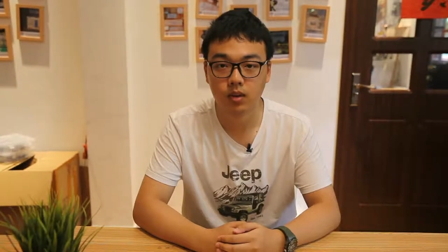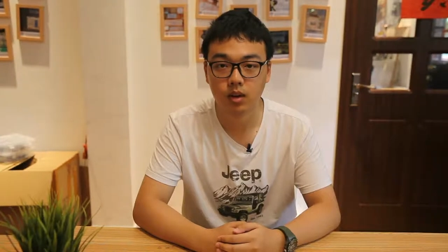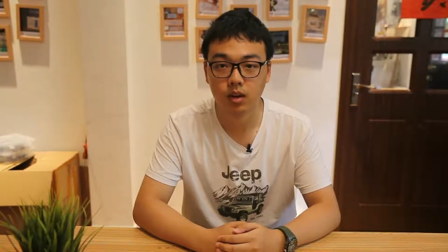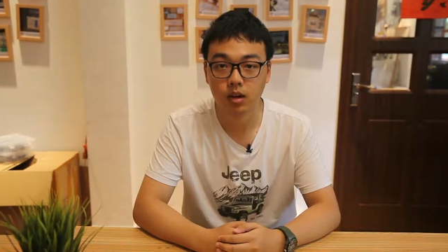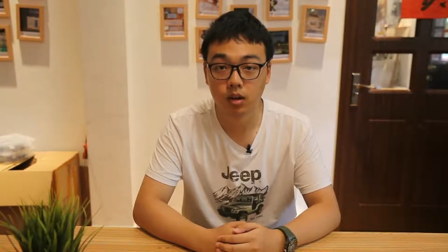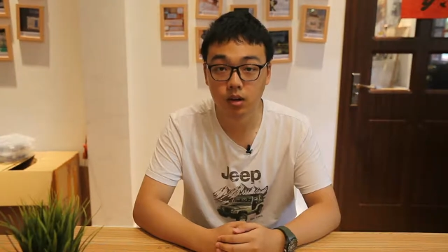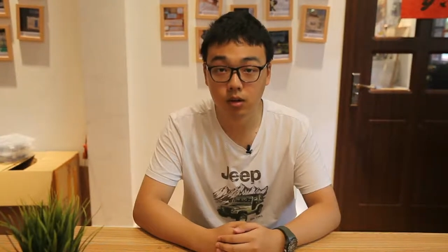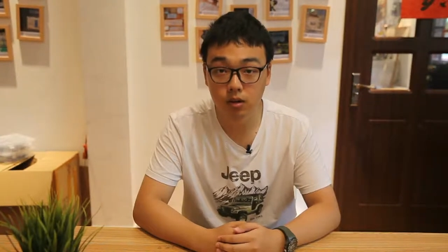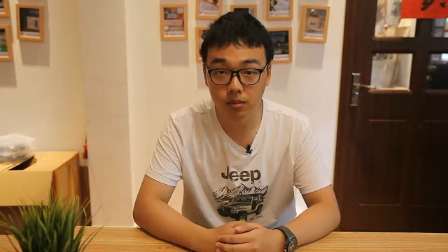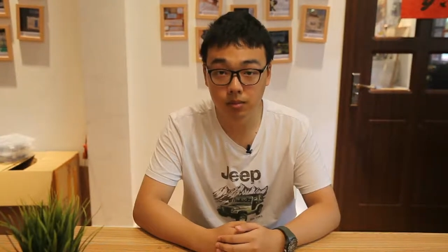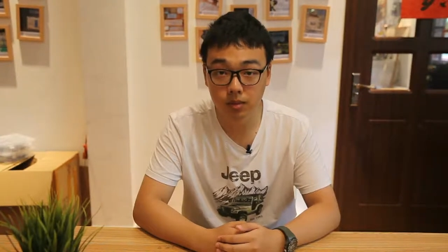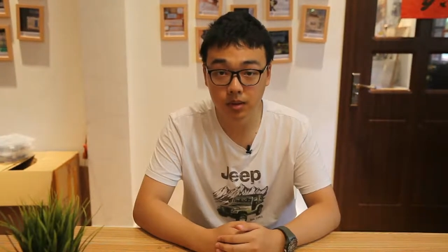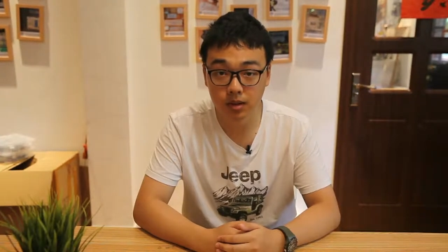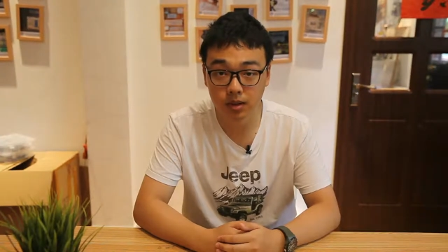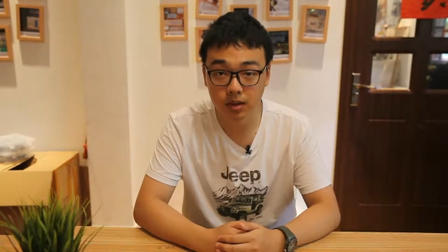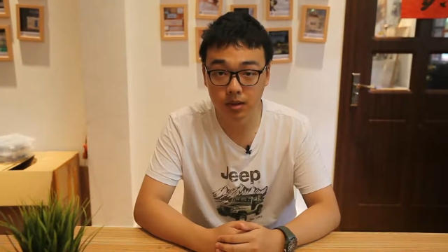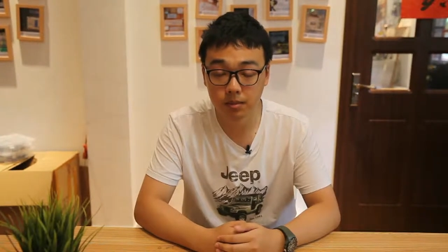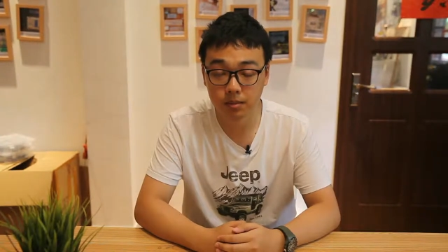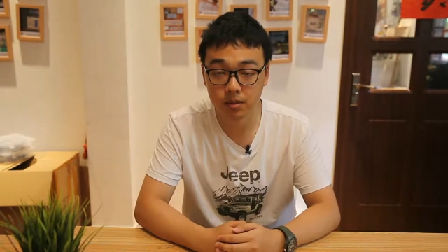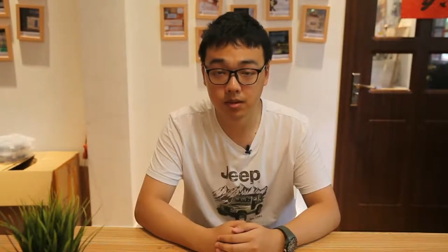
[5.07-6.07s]
Hello, my
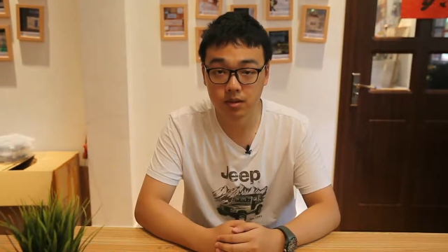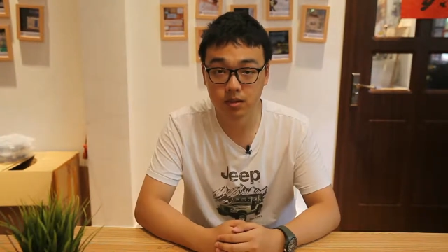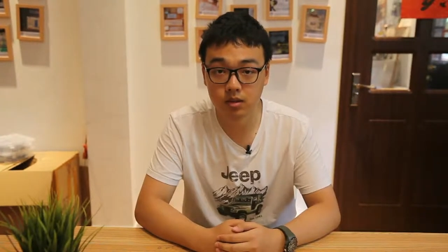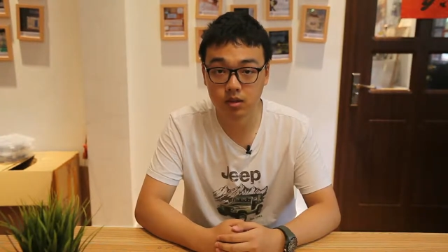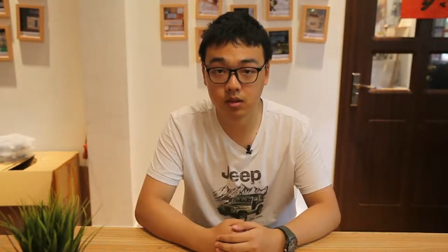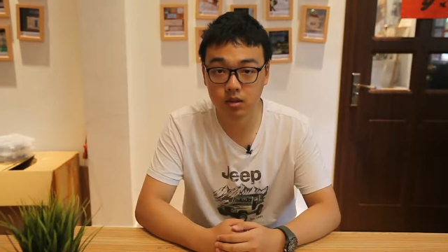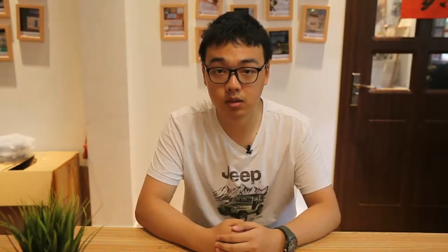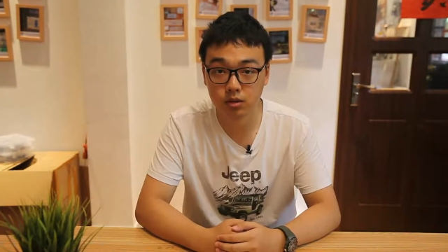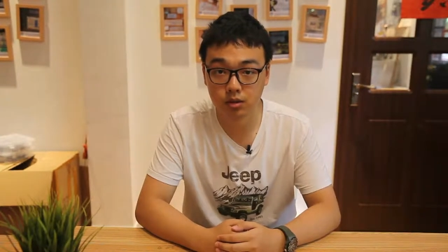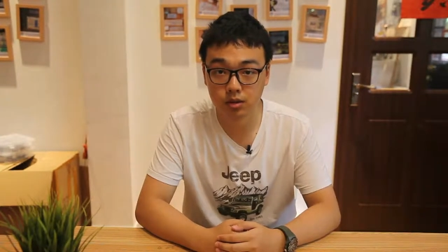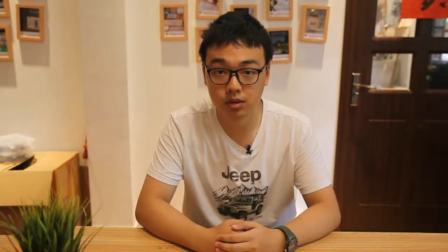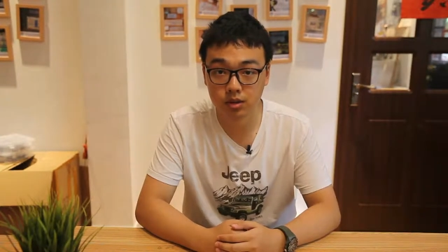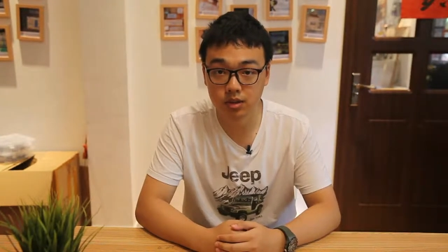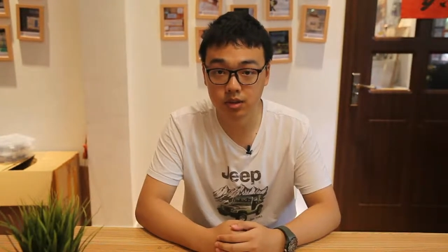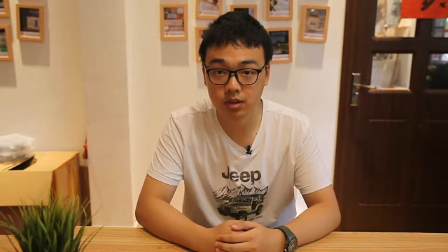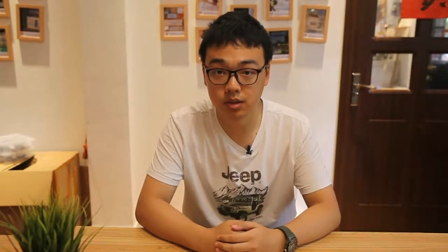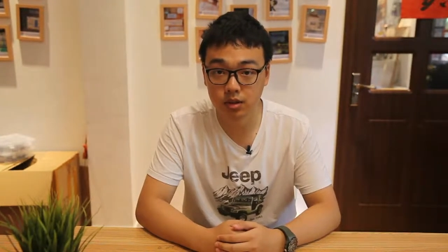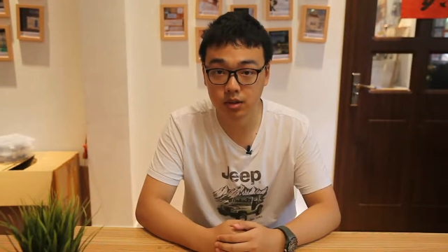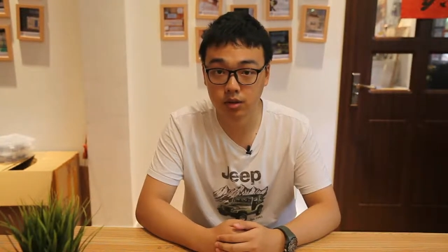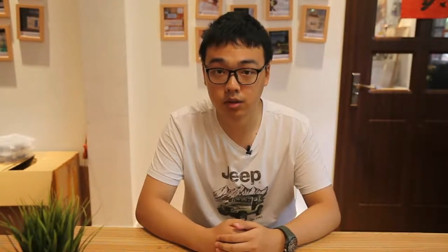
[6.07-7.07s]
name is Louis
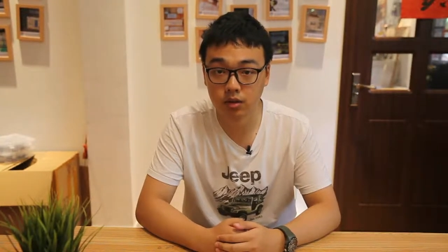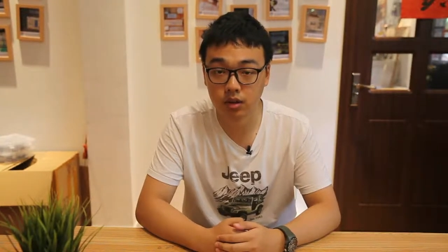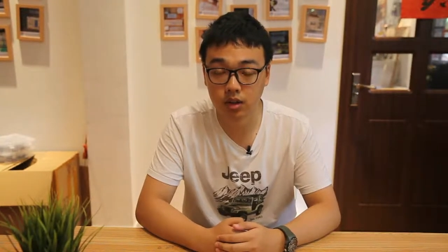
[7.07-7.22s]
Liu